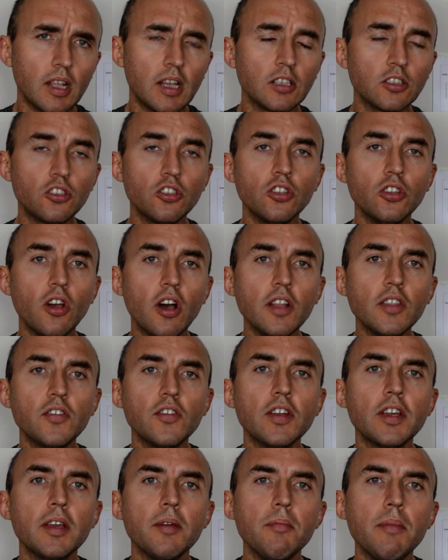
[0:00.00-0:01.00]
do not
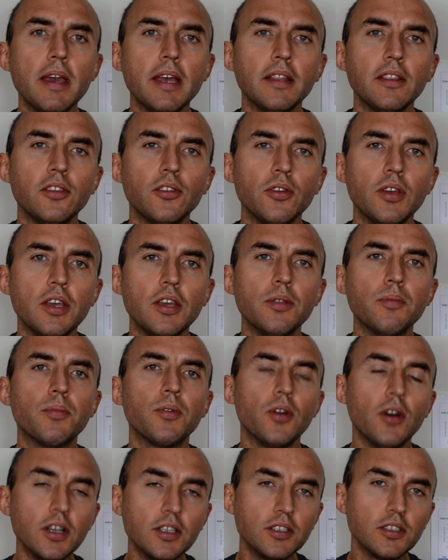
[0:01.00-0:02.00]
recommend to eat
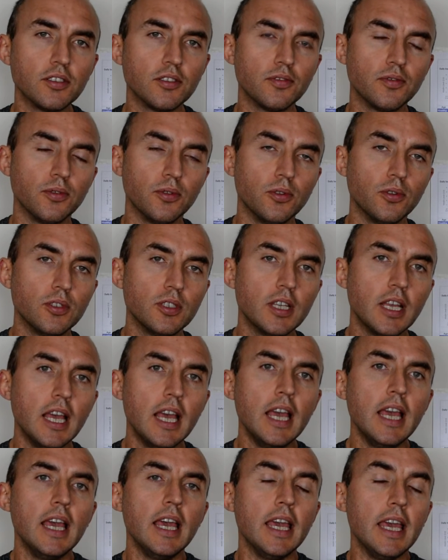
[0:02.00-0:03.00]
processed foods
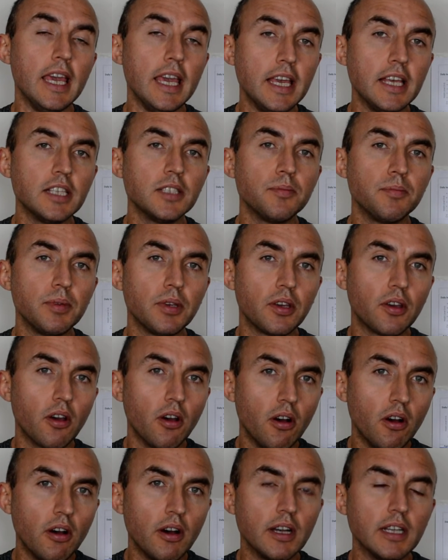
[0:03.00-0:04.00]
is
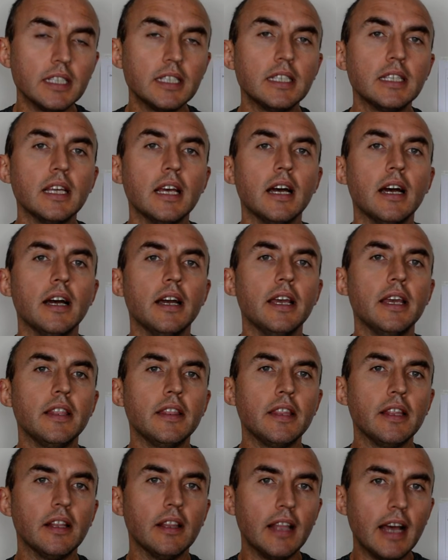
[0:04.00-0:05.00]
because
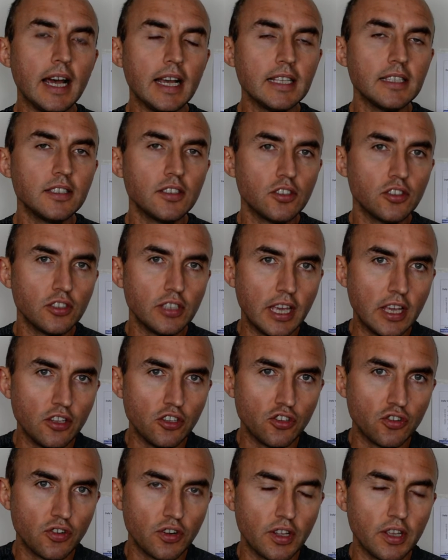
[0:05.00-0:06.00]
in the last
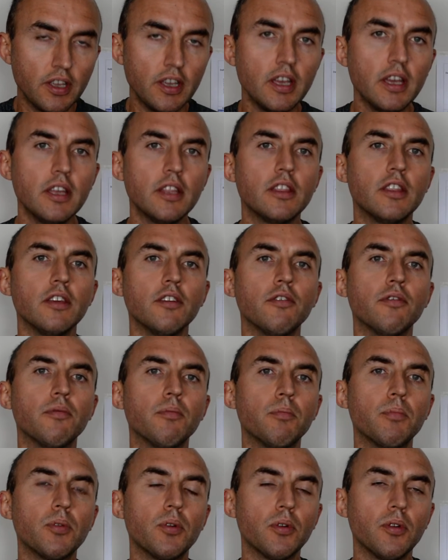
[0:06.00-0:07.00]
century, the
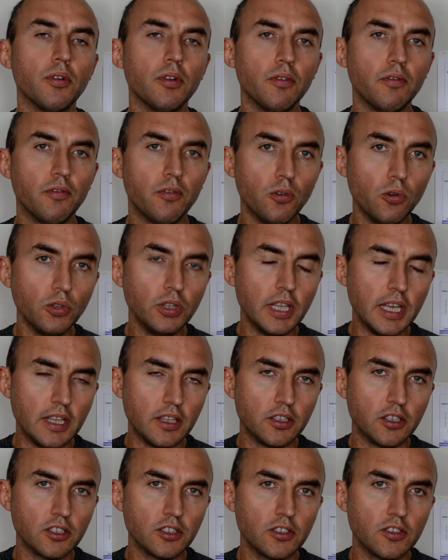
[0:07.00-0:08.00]
food
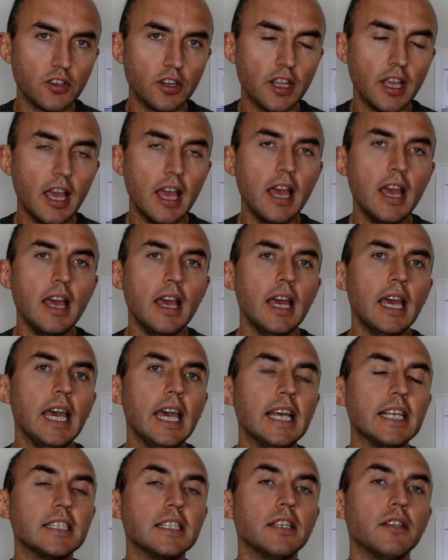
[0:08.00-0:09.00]
industry
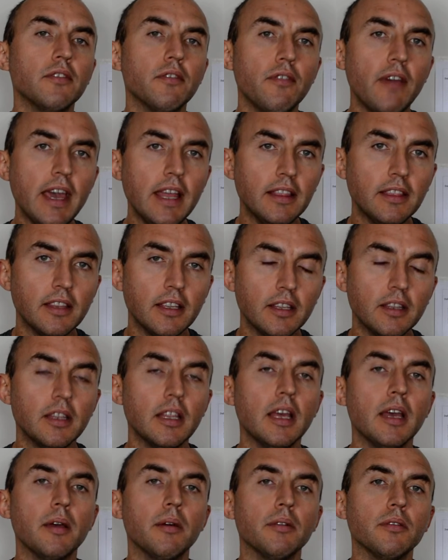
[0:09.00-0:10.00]
has invented
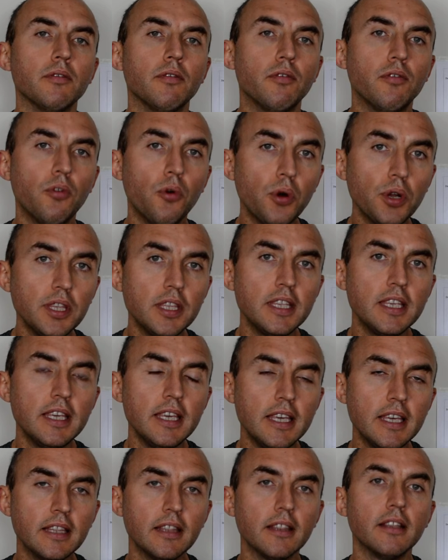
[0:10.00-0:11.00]

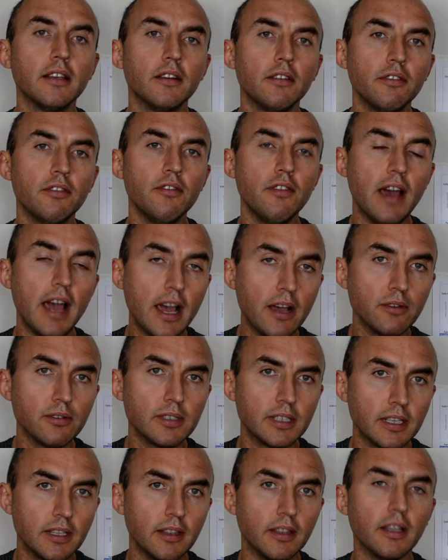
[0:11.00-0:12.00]

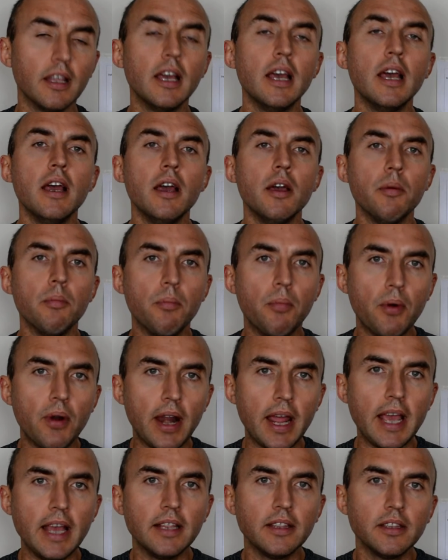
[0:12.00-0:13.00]
14,000
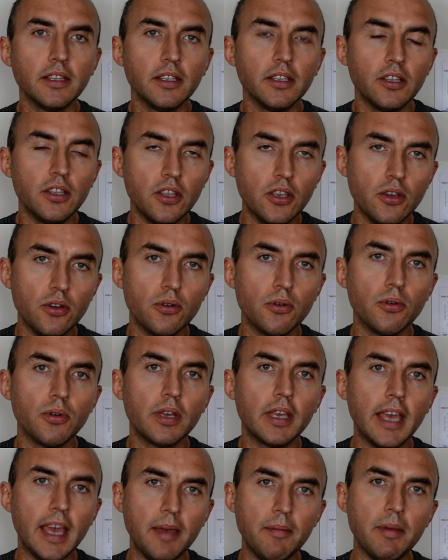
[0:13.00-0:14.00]
brand new
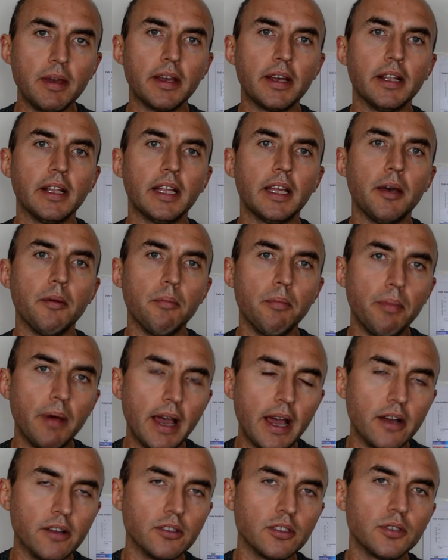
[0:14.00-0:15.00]
chemical
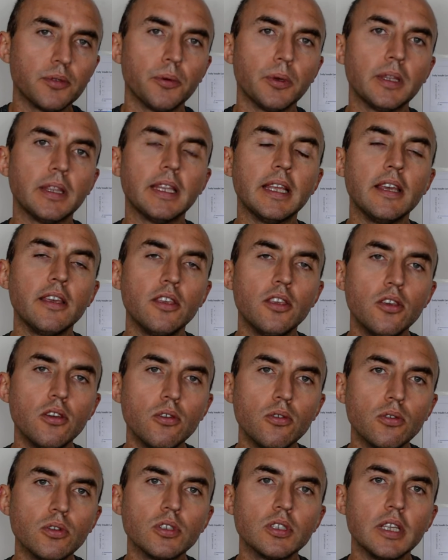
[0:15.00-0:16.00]
compounds what they
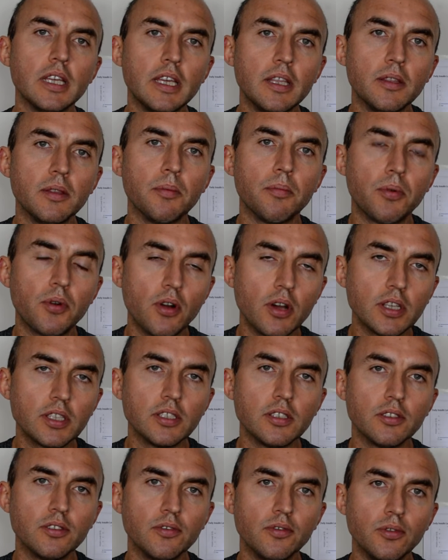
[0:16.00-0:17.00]
use in the
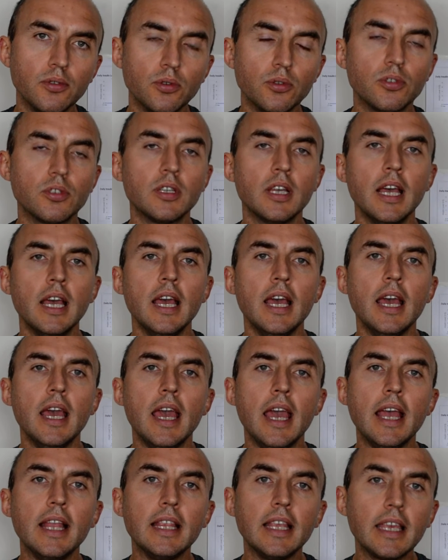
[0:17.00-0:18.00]
processed foods.
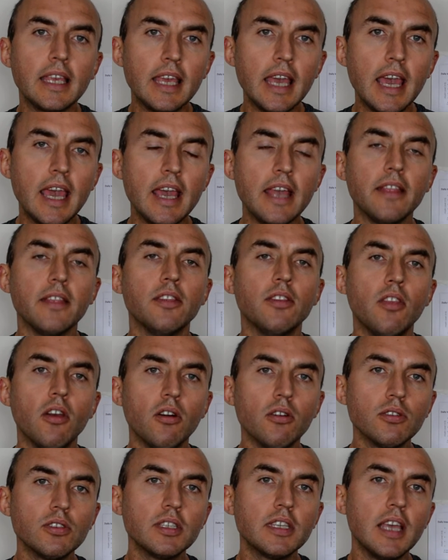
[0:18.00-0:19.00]
And again,
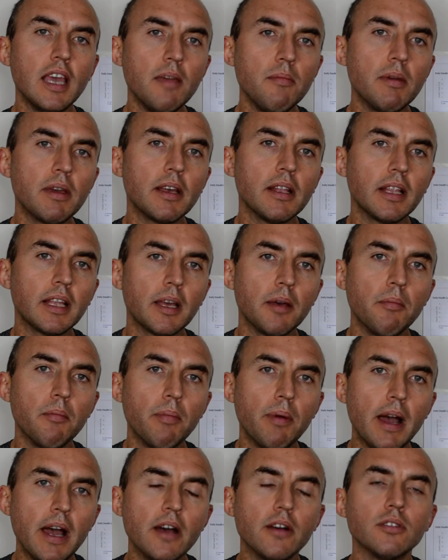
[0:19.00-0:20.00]
those chemical
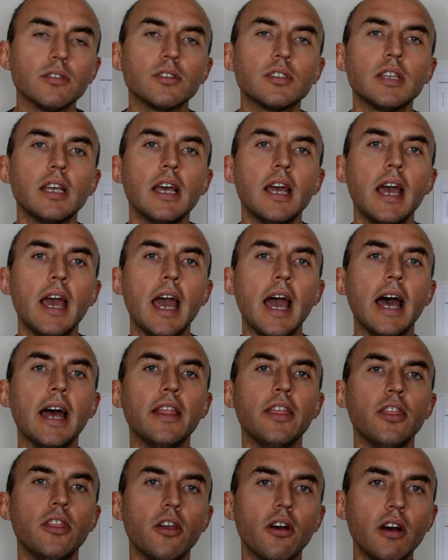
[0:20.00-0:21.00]
compounds are
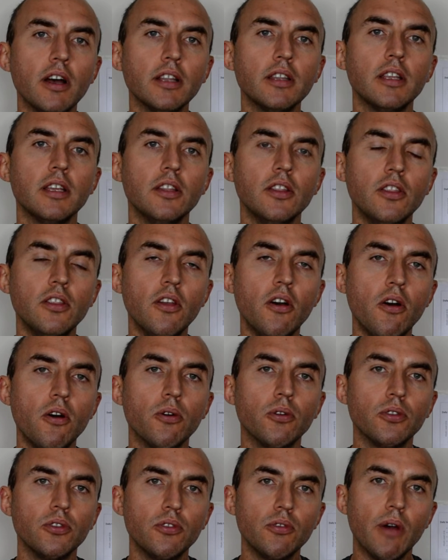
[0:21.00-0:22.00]
not
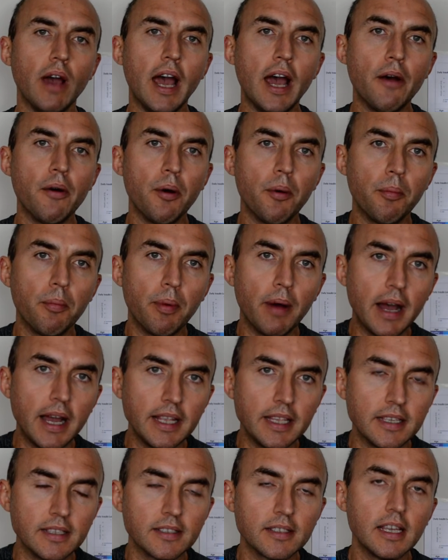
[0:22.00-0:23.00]
known to our
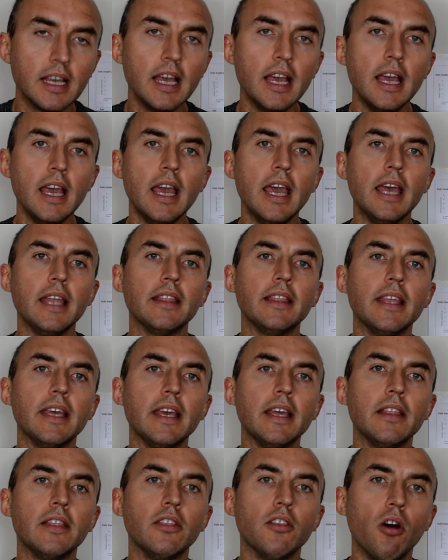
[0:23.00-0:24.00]
bodies.
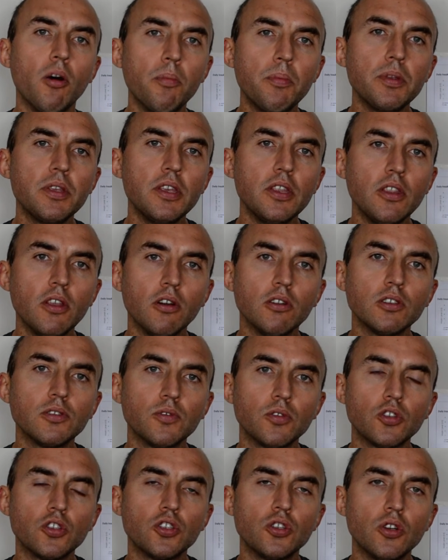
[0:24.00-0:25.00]
Nobody knows
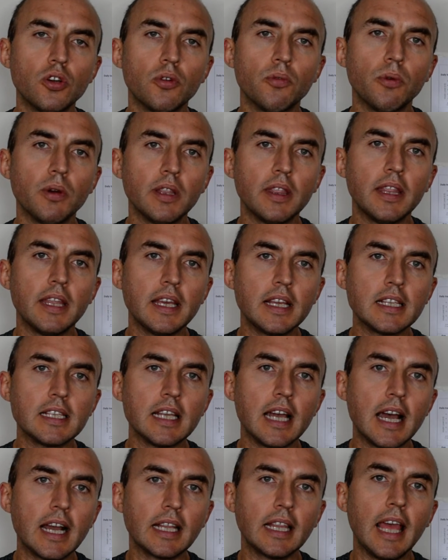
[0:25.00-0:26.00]
for sure what the
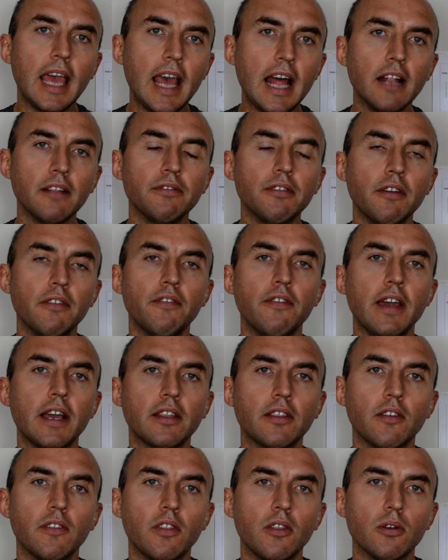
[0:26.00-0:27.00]
exact health
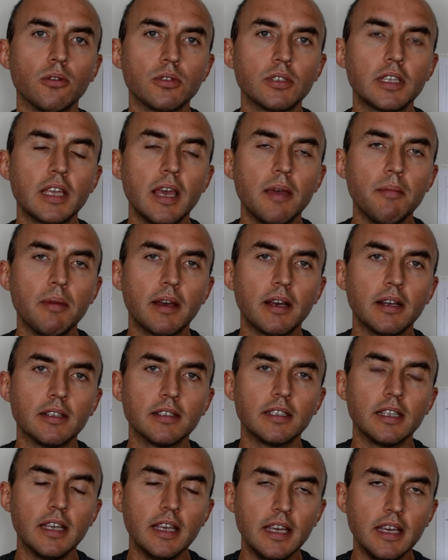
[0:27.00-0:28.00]
effect of those
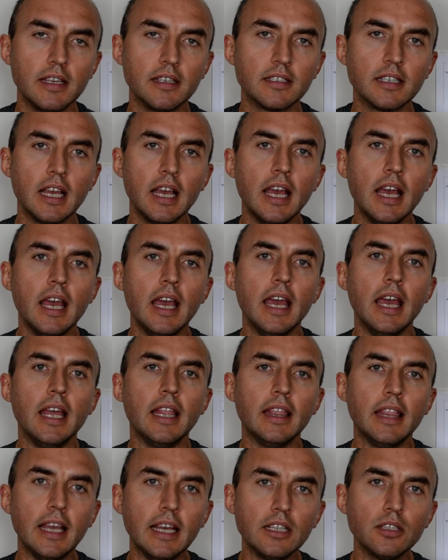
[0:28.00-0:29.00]
chemicals is.
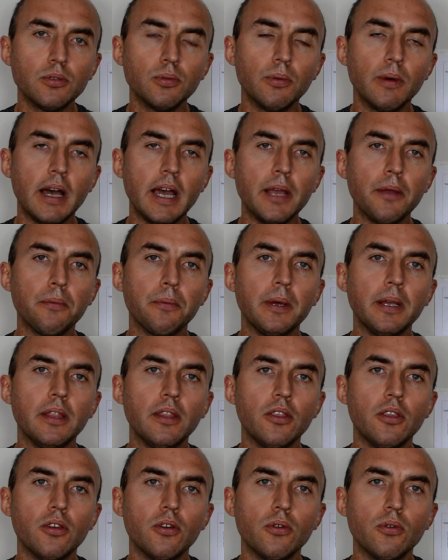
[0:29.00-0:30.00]
And that's why
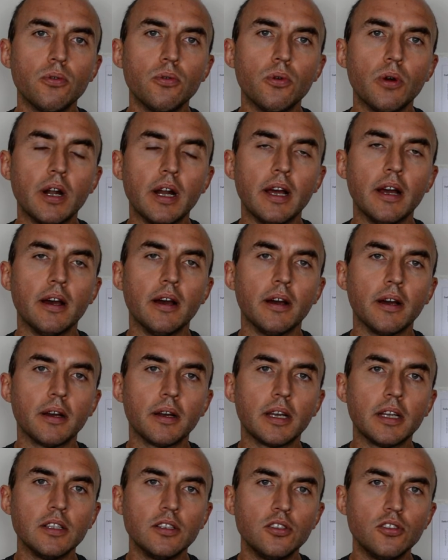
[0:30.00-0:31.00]
when you
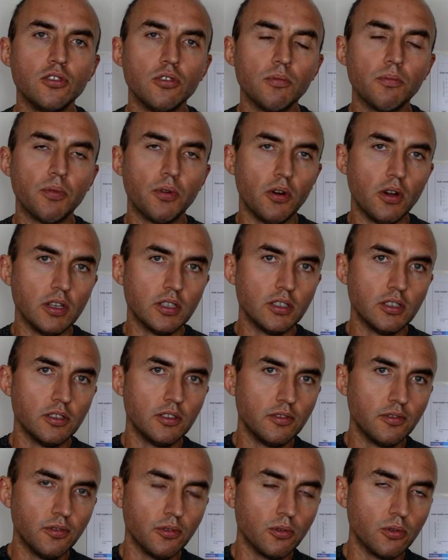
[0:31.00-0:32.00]
consume
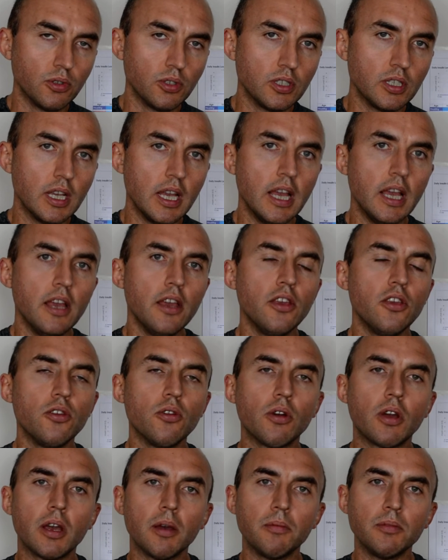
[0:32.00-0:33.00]
processed foods,
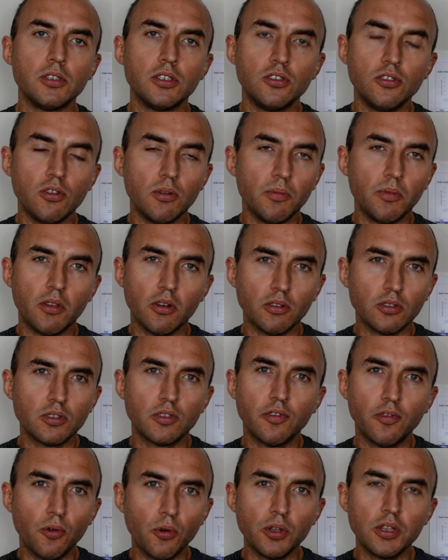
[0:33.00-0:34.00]
you consume those
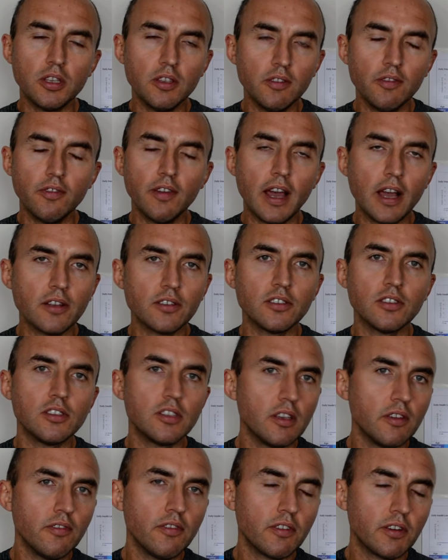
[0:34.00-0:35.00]
14,000
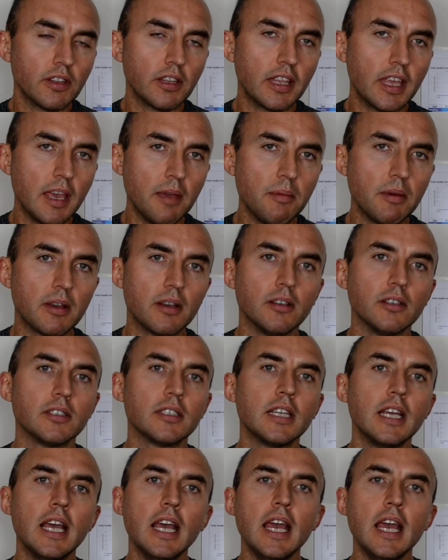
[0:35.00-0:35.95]
different chemicals,